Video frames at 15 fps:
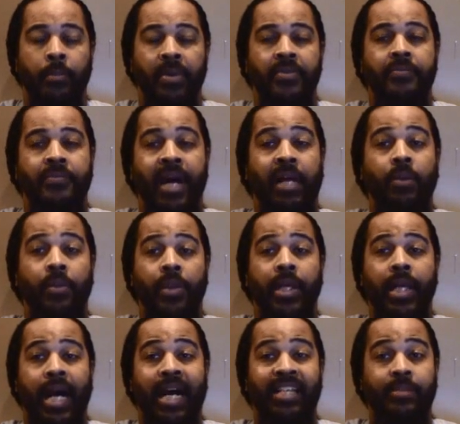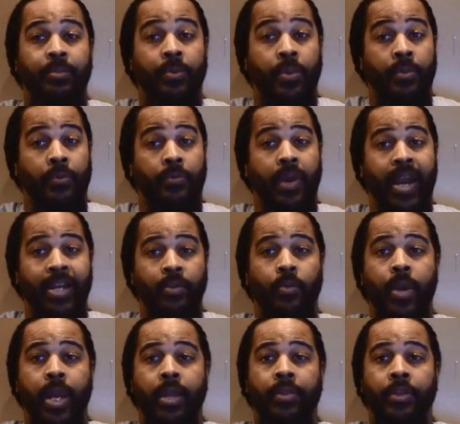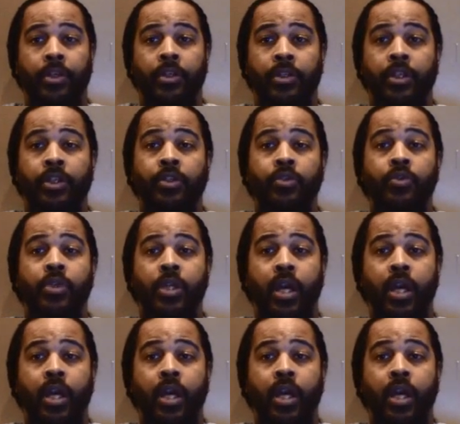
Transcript: but follow the gospel the right way, the new